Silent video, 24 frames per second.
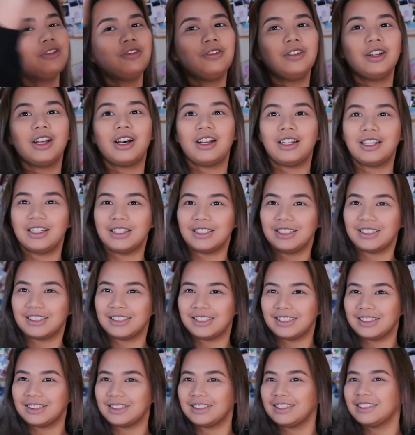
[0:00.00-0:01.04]
Flawless.
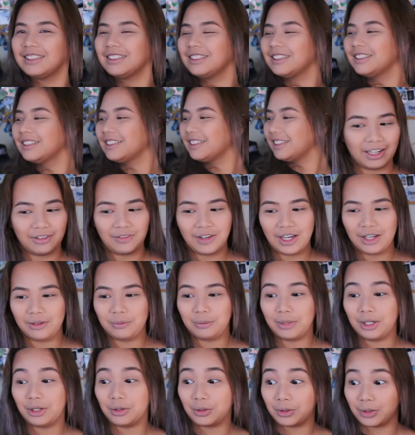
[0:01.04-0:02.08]
I've had
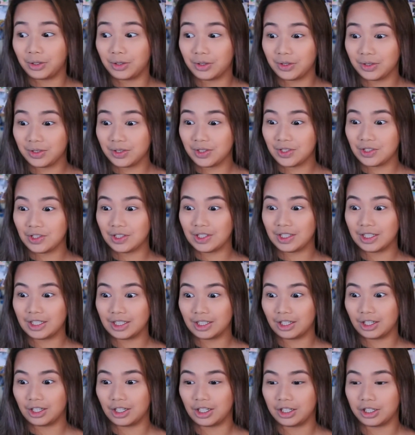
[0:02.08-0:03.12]
my orders since
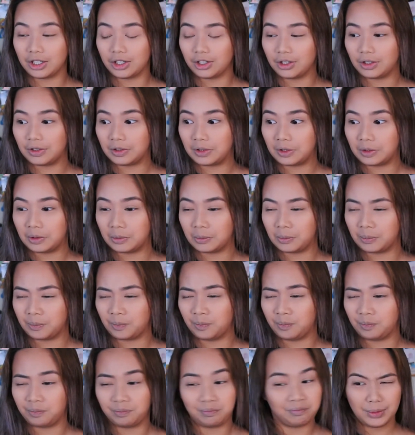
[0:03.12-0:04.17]
like
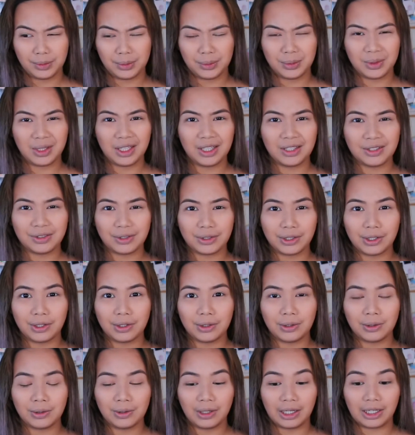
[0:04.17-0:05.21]
2 days
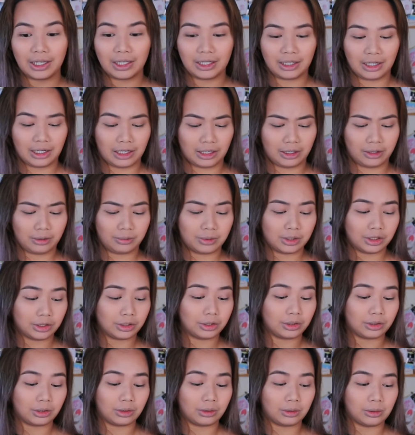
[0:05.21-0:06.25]
ago, and I was
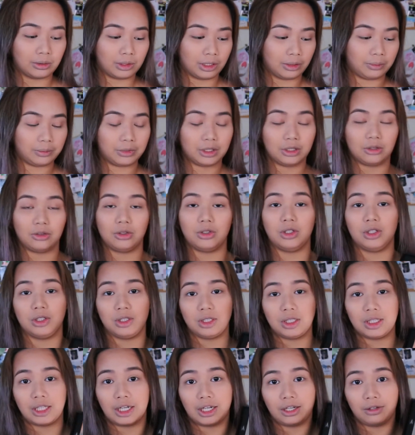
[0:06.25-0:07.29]
so tempted to
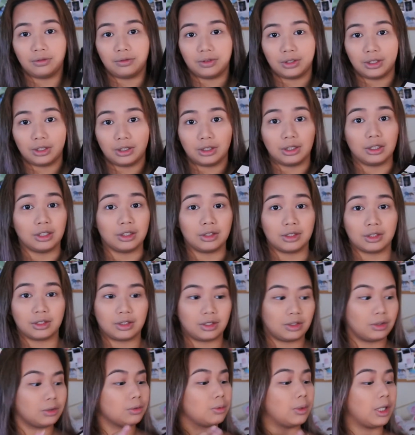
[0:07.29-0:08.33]
just dive in and just
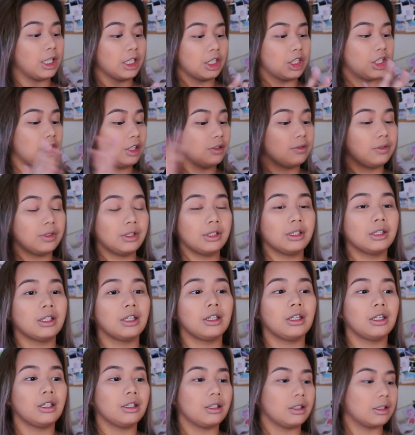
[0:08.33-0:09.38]
swatch
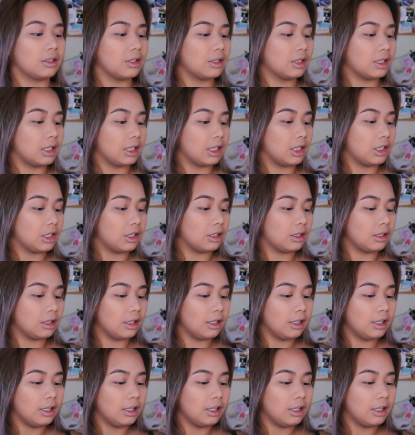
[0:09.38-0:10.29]
everything and just touch it,